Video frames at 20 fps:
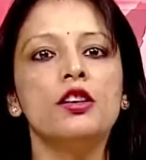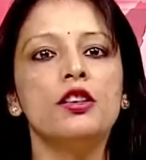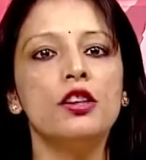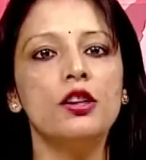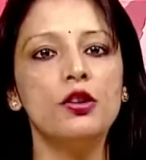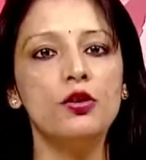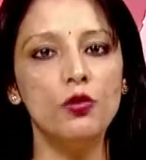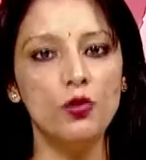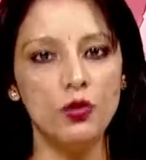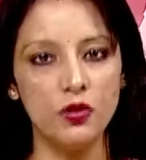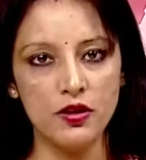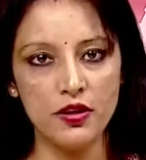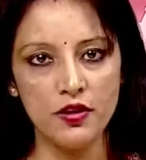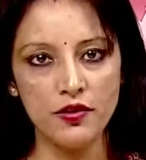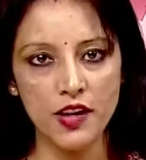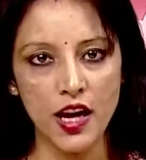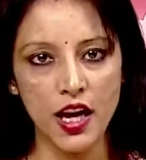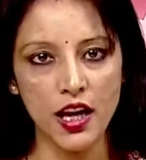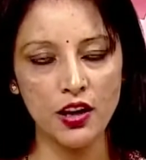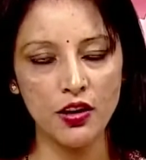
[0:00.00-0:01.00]
the goals
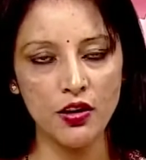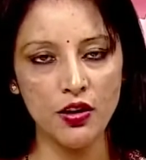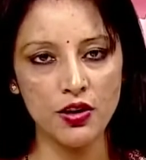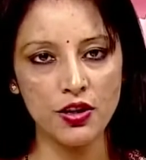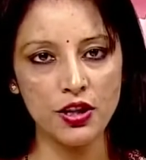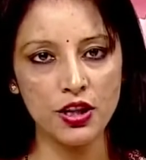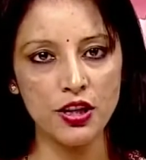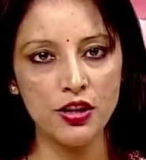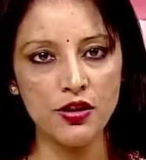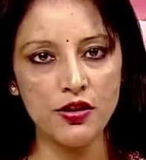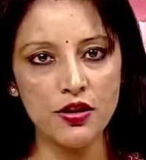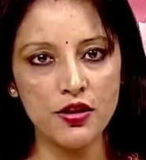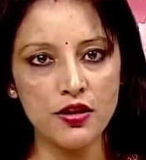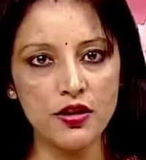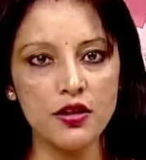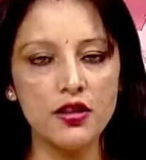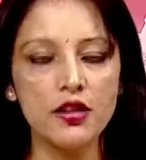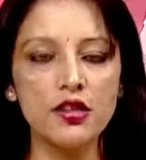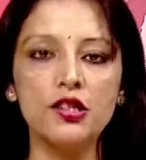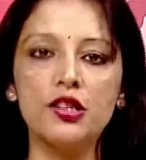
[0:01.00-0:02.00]
of psychological
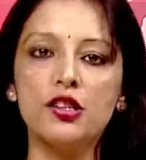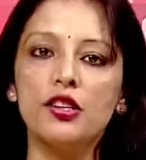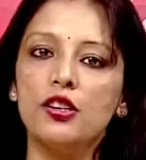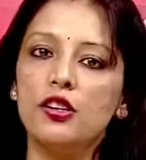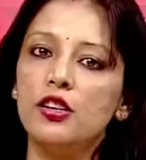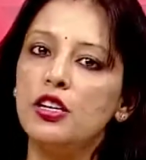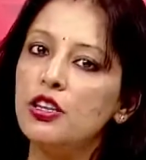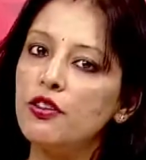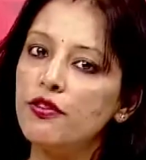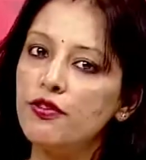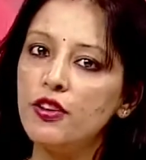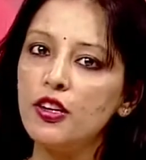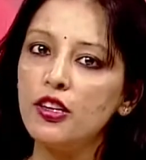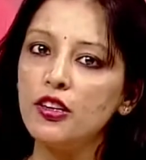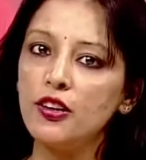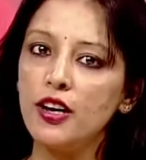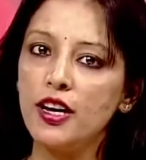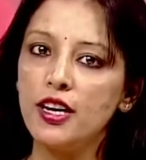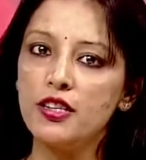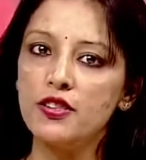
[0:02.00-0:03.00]
research,
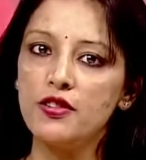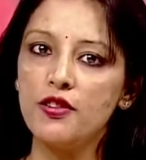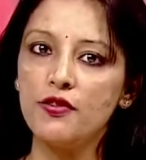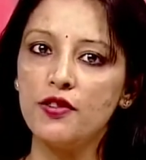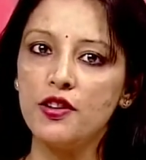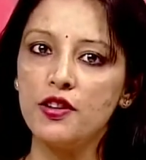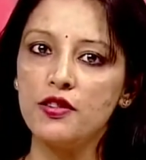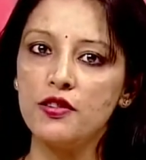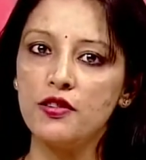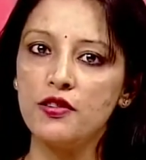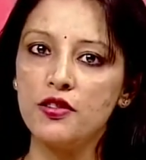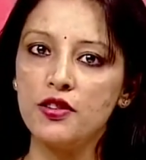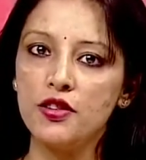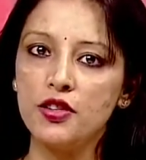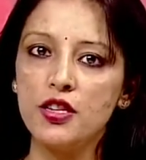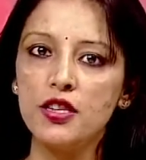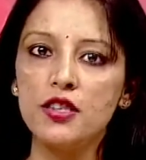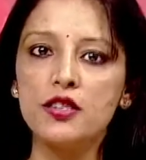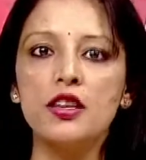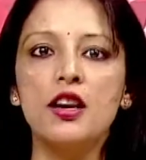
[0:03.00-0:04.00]
different kinds of
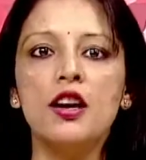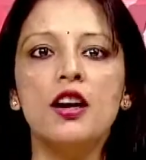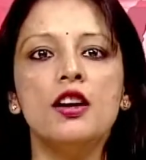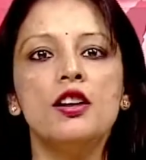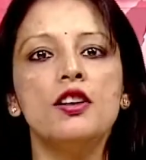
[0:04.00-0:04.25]
researches